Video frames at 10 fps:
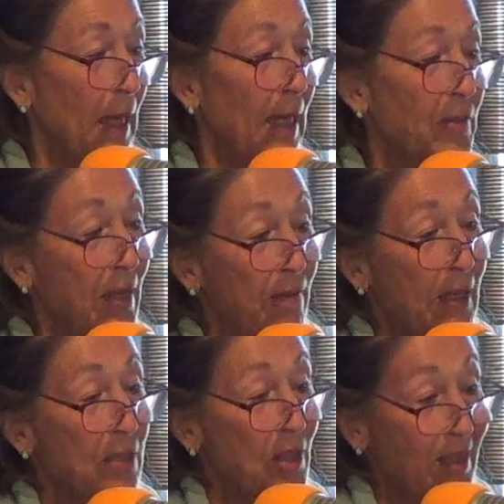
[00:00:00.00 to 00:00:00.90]
as
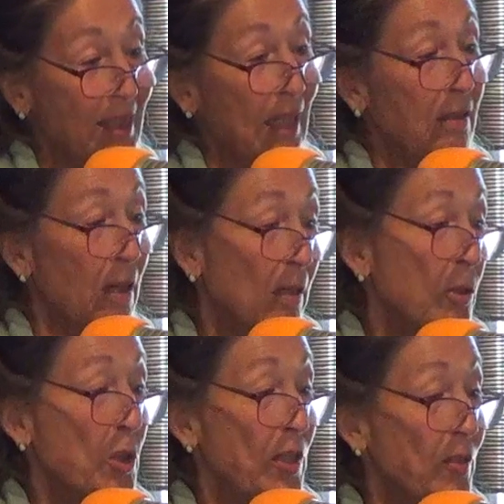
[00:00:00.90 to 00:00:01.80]
evidenced in
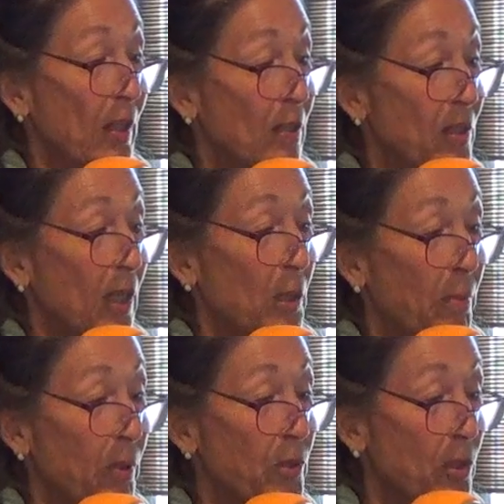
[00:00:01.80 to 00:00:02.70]
technologies that can send a
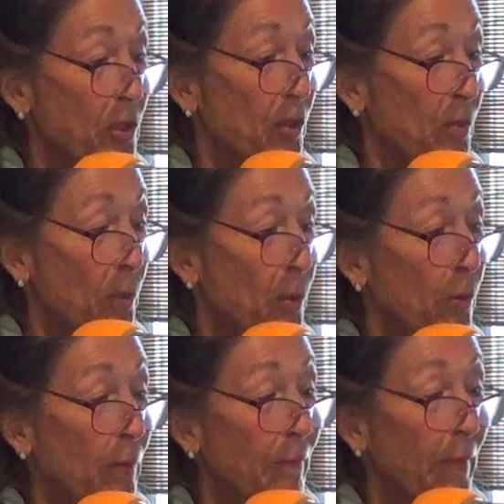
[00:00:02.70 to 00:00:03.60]
person to the moon.